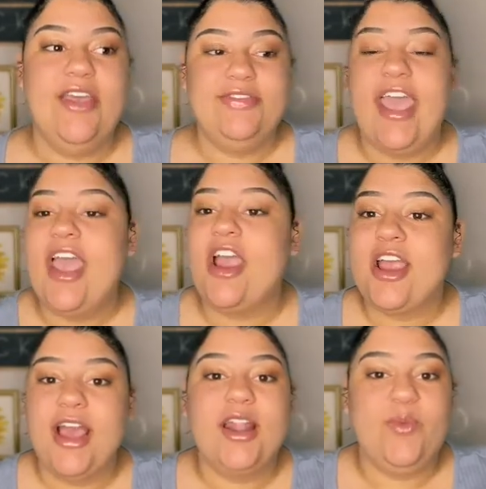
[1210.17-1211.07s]
they are
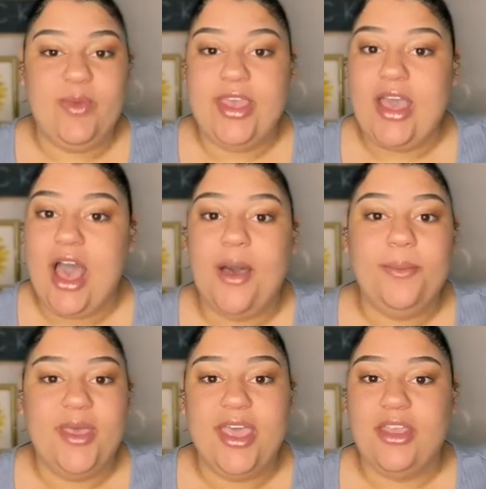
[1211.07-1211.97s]
gonna be
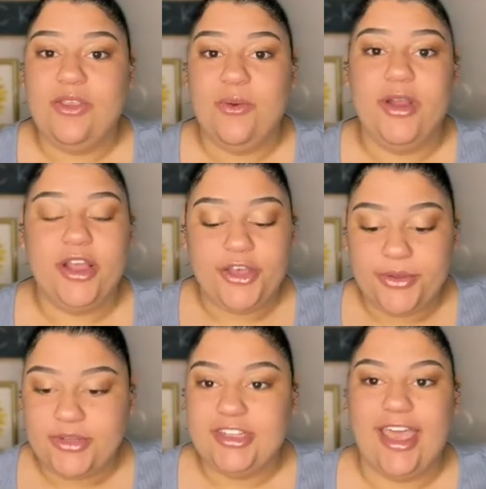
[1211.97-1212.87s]
up in your
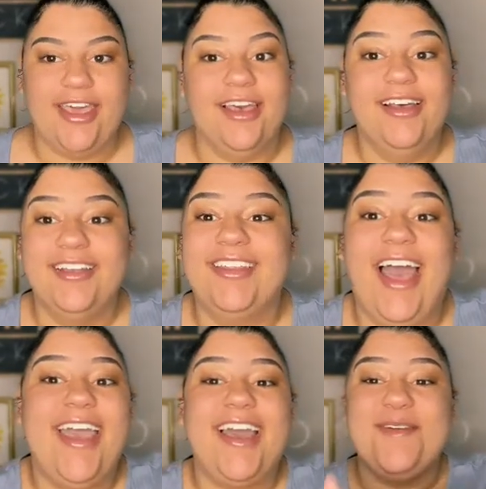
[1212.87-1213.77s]
cooch. Like
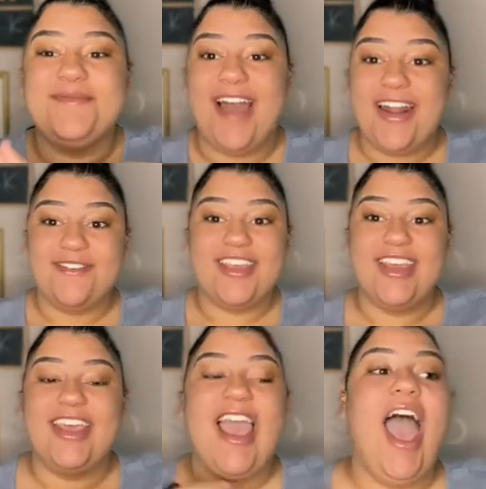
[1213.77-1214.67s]
I'm not even
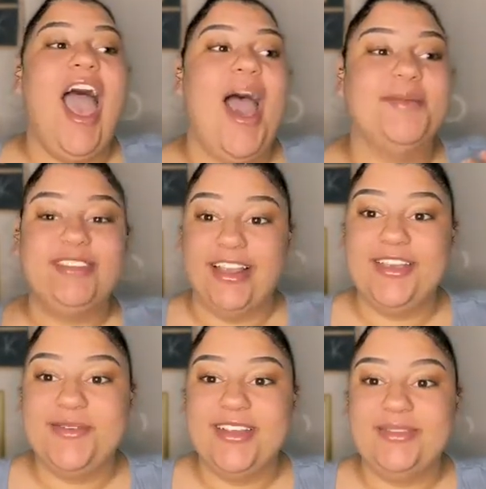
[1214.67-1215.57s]
kidding. I'm telling
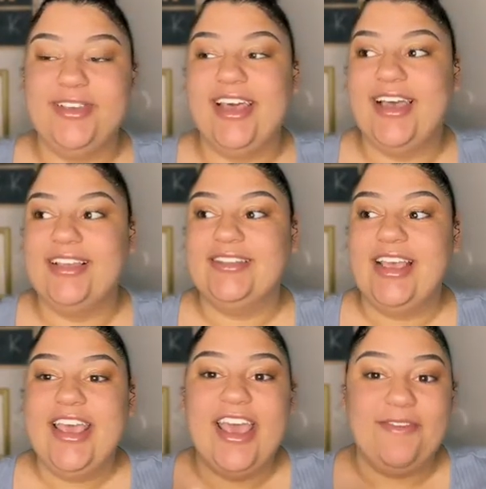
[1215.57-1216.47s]
you this because
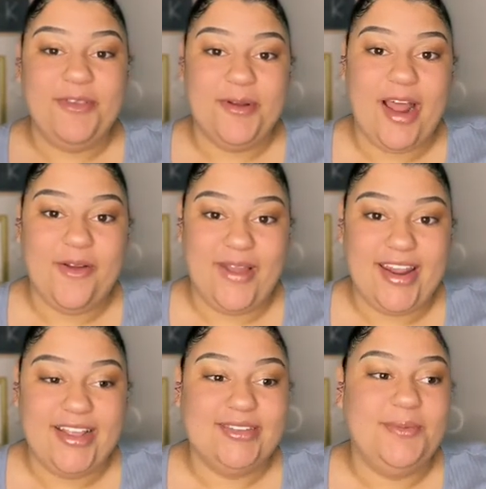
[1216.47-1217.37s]
if you're not
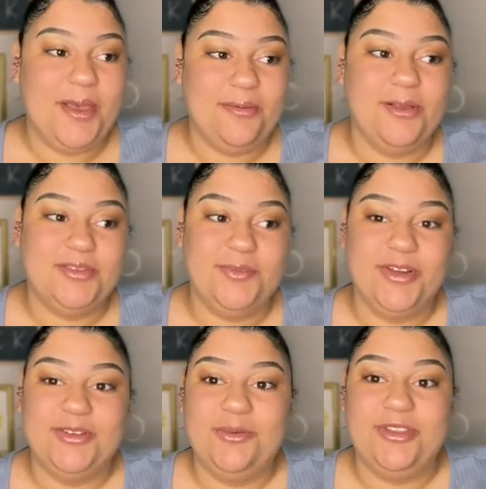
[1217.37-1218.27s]
ready to be up close and
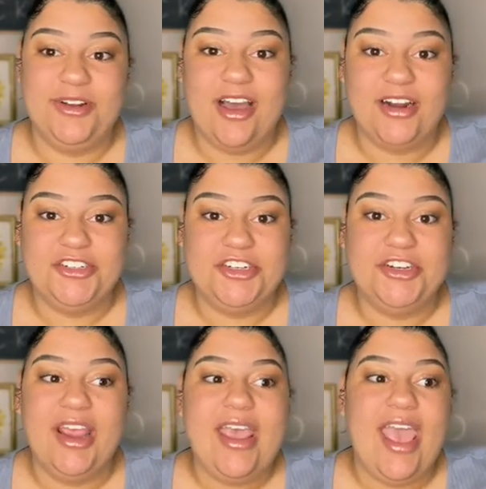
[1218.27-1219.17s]
personal with your
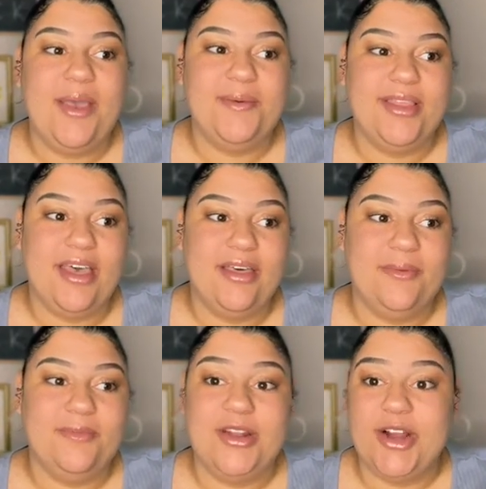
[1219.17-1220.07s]
doctor and with
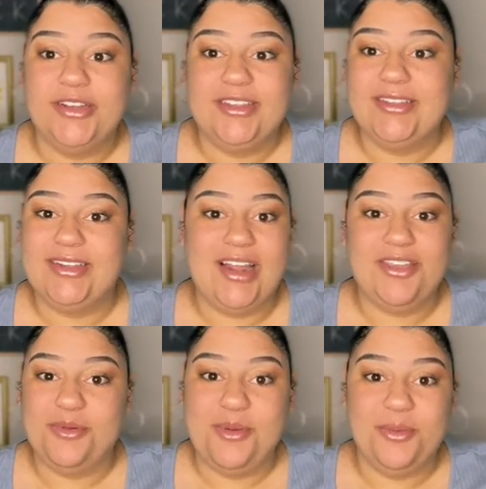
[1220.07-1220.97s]
nurses and
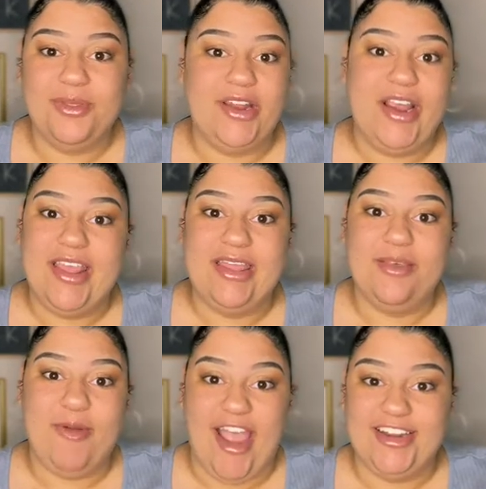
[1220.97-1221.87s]
other people that are in the
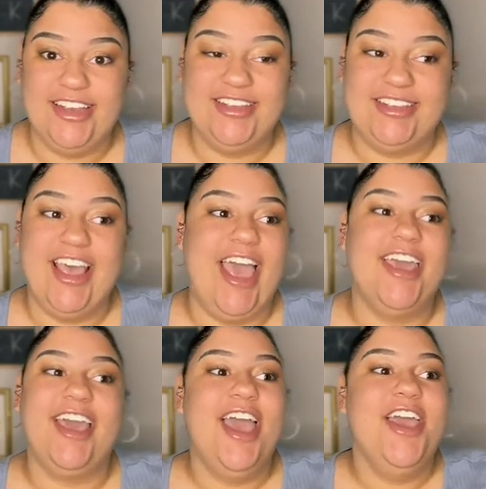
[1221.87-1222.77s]
practice,
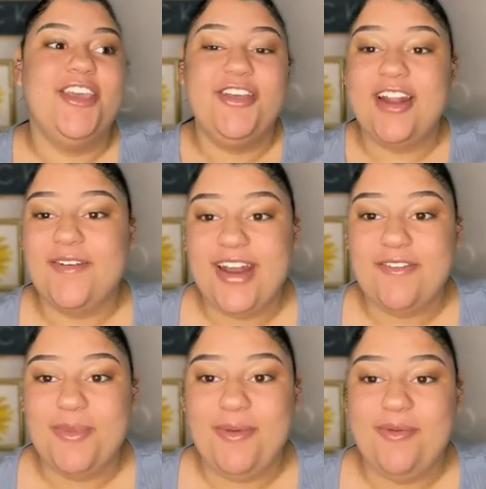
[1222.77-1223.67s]
like you're not ready to have a
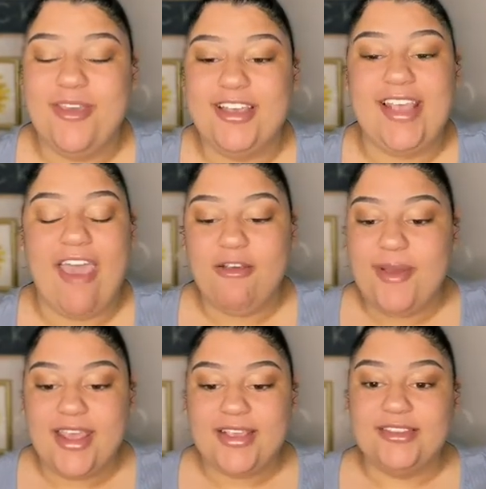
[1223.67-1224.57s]
baby, because
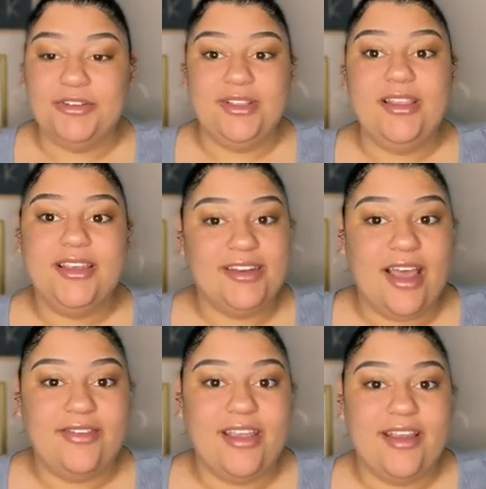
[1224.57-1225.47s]
everybody is literally looking
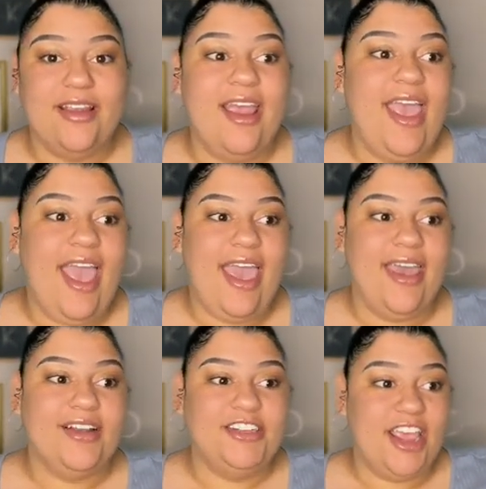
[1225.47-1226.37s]
down there
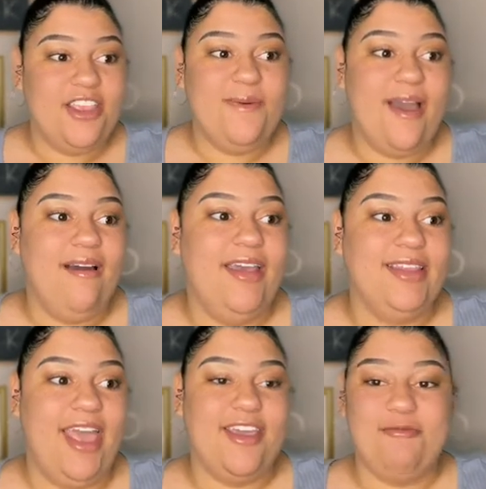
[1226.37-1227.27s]
and checking you out and
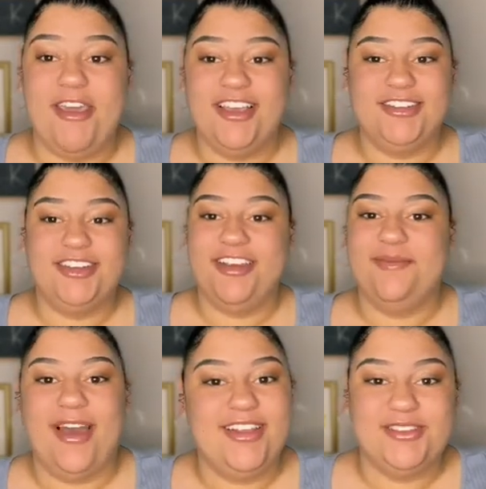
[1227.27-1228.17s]
like making sure your
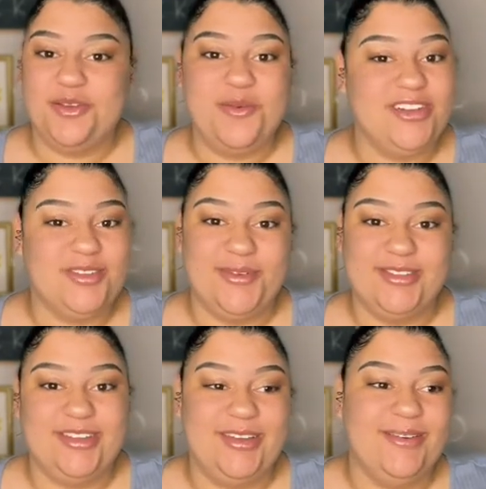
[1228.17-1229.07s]
body's doing what it's
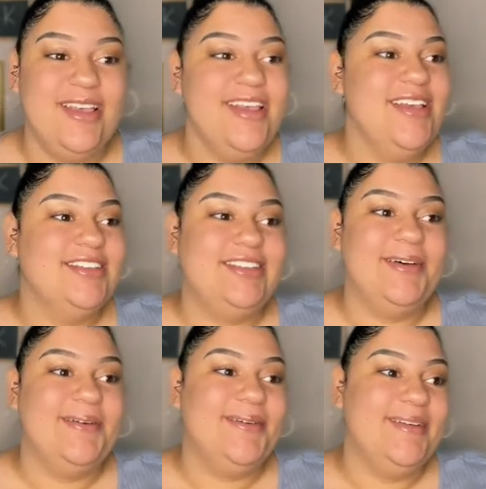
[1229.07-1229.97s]
supposed to do.
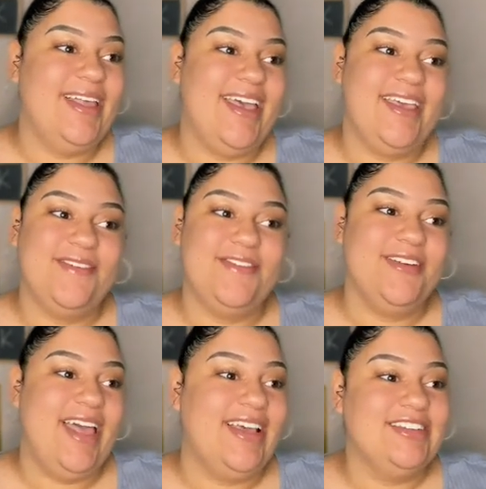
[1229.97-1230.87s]
So like if you're
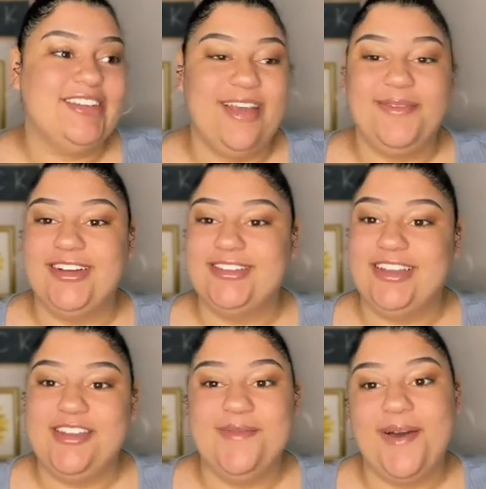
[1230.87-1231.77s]
like a shy
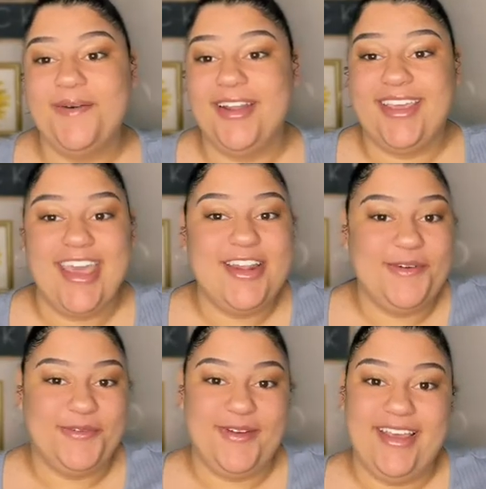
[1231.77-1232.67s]
person, you might want to get
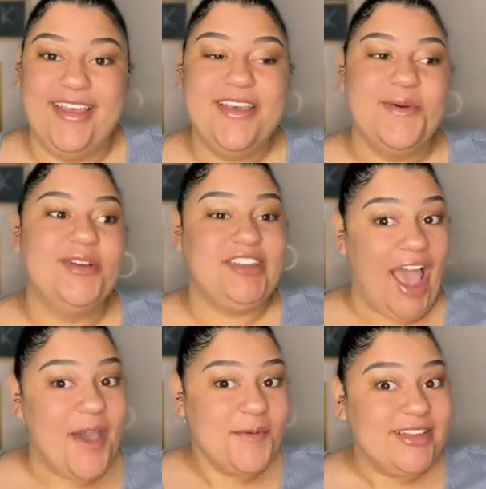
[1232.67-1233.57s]
over it, which
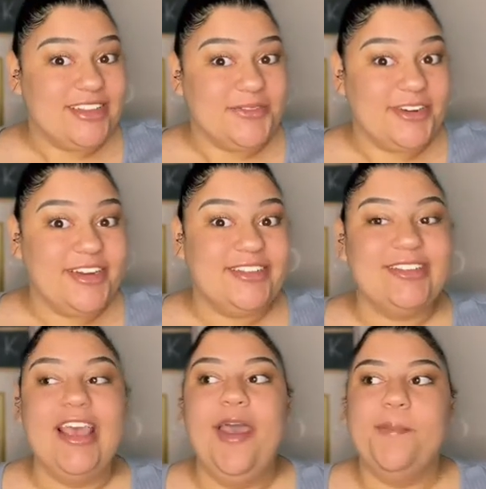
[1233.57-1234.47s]
I was at first.
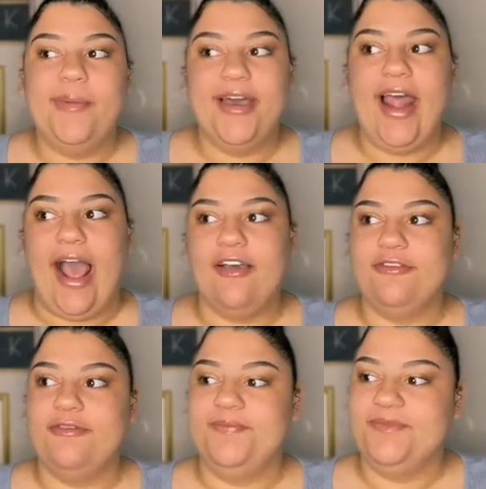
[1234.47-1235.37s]
But I've
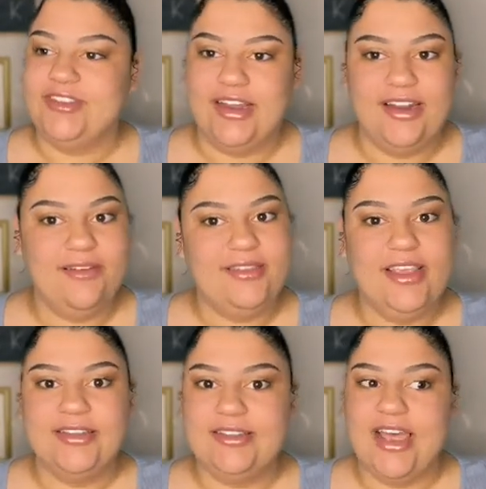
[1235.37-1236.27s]
done enough
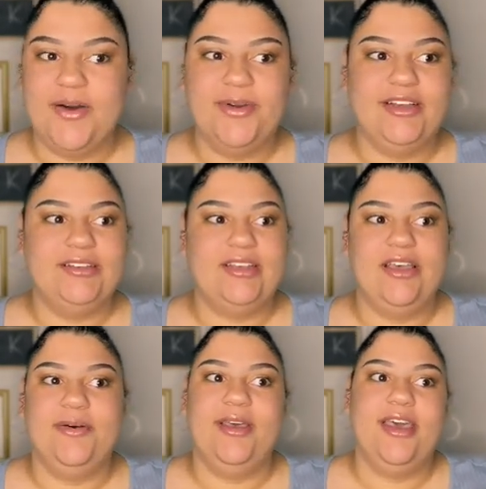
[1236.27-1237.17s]
things now where it's like,
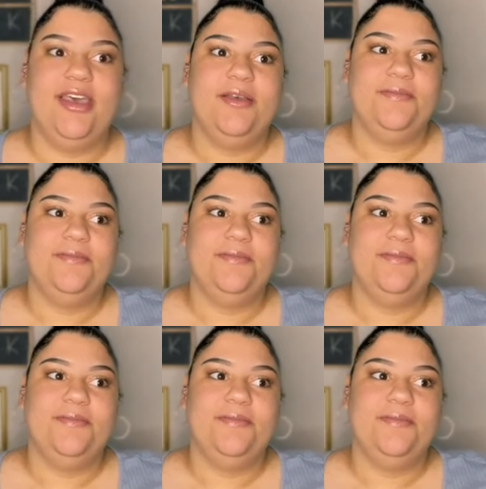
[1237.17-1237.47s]
okay,